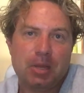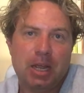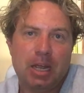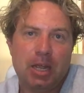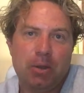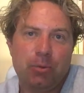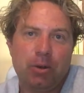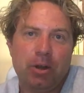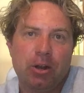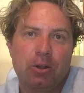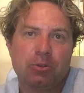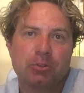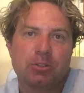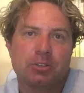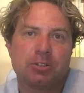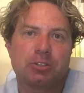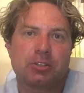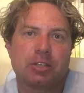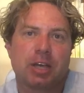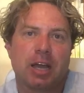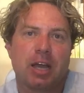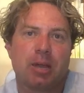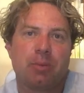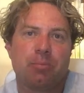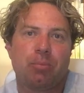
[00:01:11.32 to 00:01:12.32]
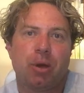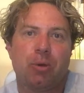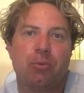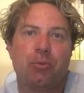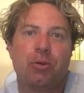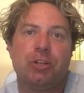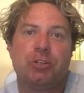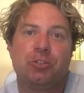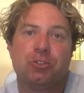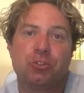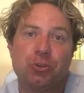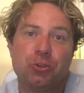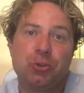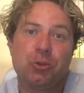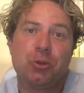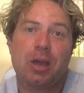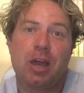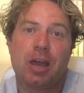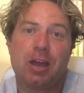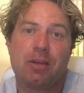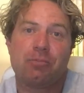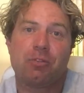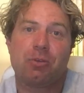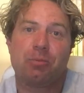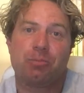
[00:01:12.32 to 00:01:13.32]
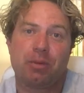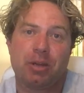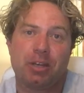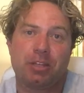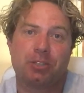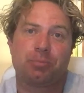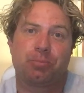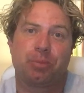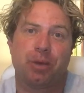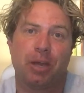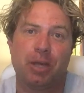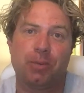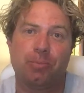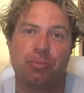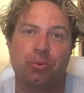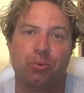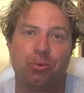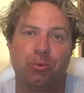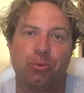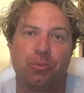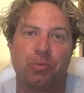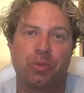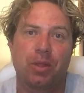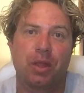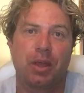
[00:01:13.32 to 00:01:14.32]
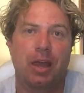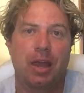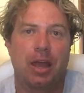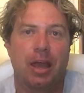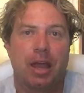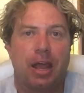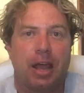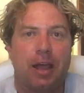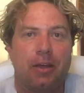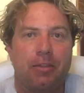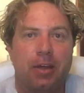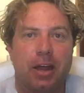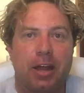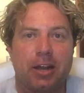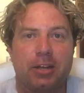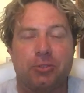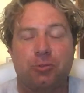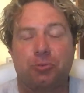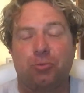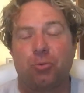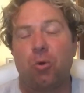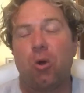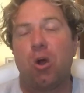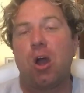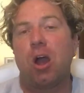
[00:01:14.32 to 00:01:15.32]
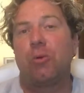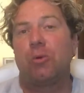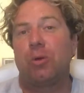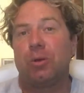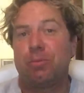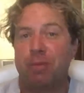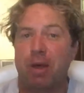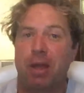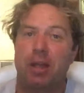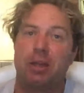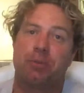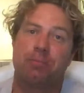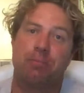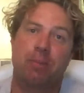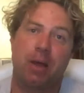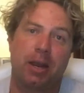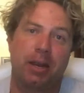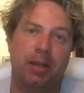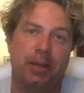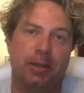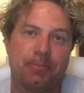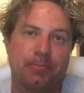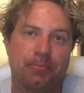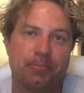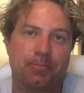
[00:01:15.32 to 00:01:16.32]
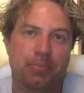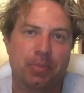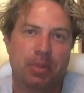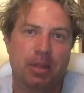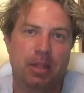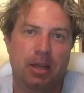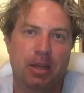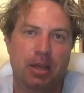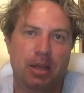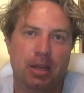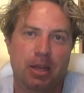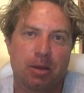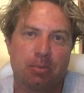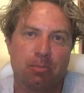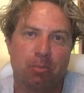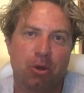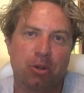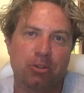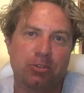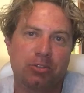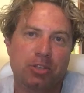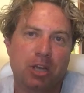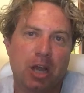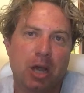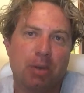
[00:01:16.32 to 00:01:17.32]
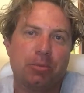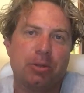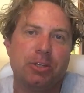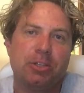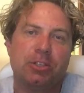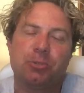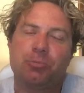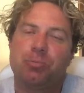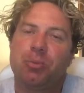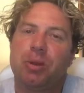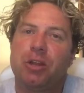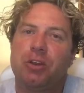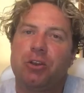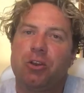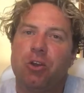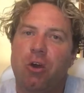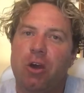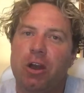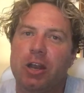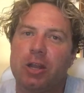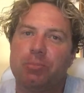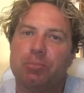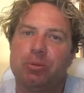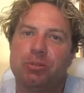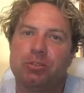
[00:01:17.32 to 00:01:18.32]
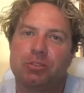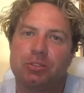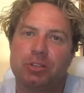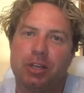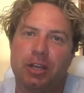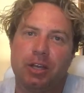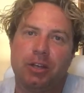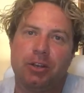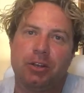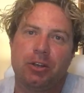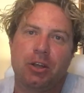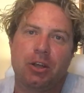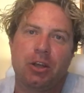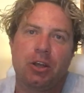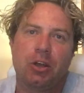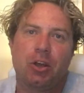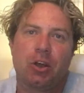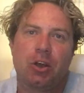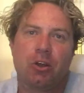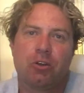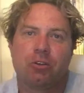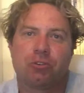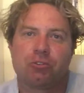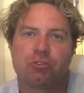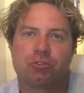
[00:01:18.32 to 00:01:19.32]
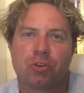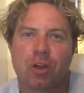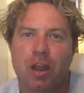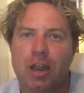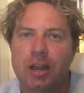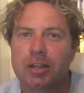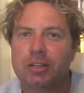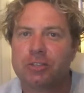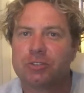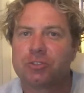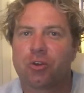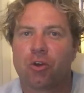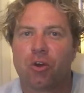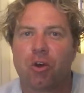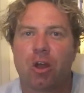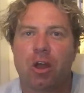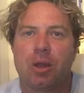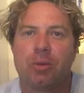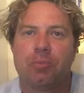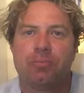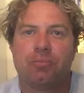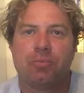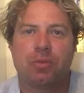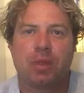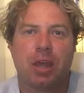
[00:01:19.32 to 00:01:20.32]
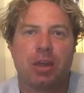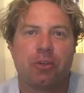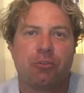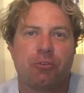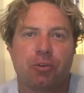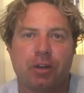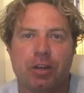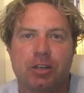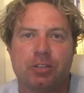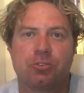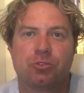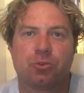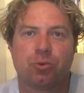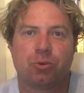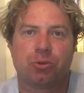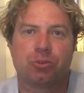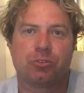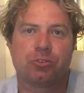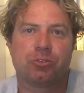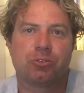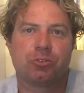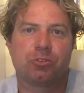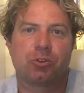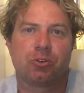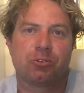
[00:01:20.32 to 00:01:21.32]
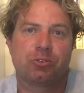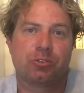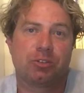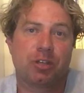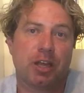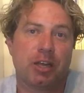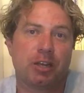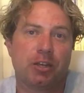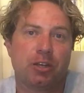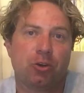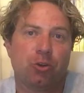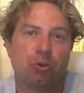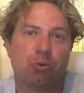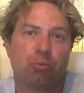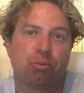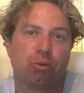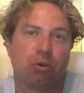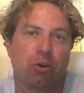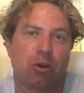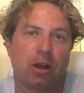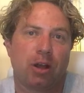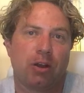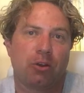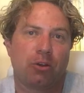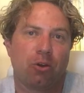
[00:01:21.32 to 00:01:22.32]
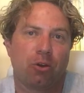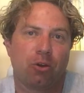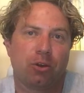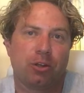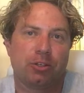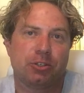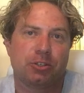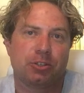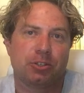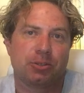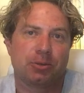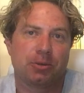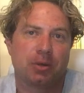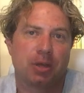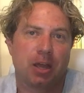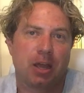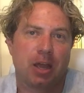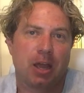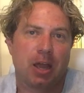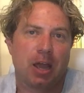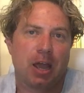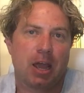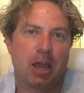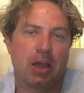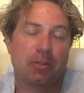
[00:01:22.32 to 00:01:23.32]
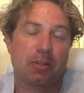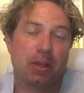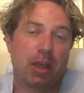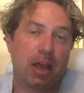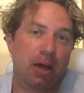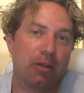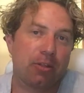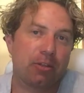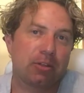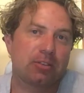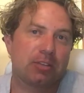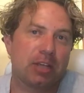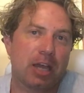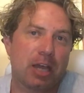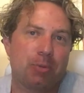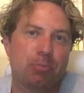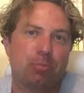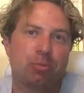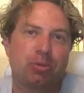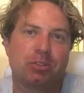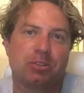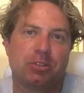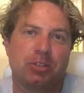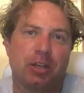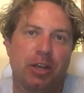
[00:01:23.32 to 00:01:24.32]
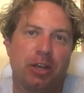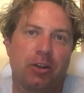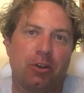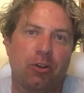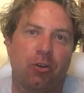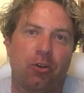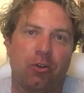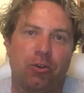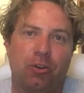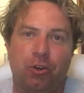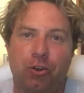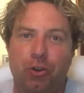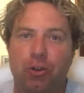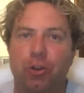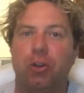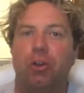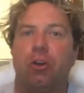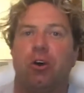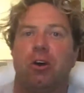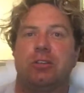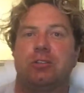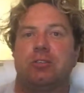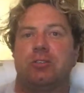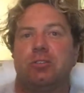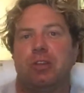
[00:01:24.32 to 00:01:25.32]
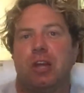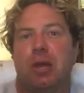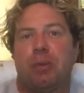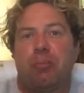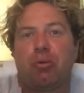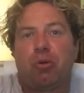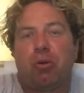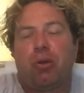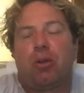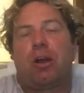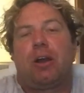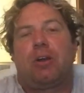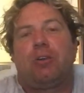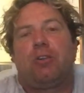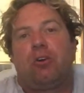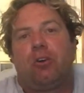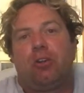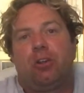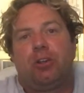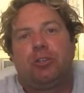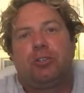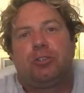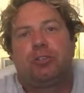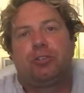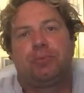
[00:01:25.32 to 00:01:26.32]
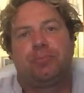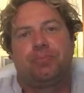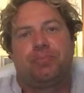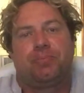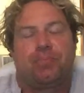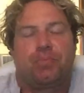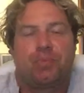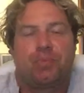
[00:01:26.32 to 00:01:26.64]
He went on to say, "But we do have the best people, and that is why we make money." Most companies spend 90% training time and resources on technical product knowledge, and the other 10% on utilising that product knowledge.